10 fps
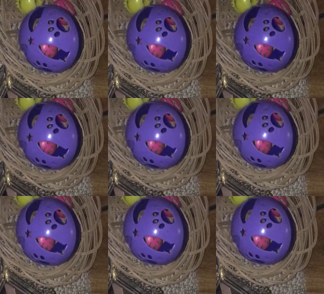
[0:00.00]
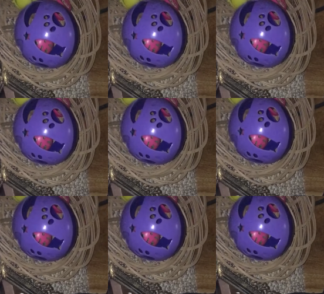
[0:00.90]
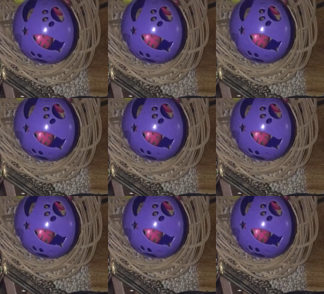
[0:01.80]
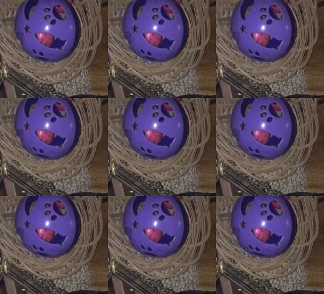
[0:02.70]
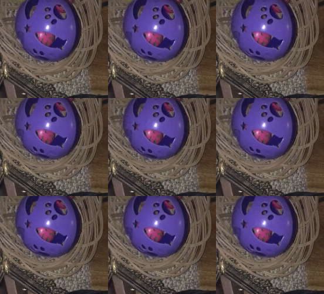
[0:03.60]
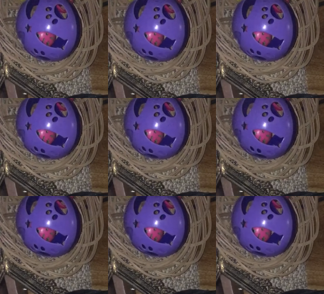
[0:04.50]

Nothing is said.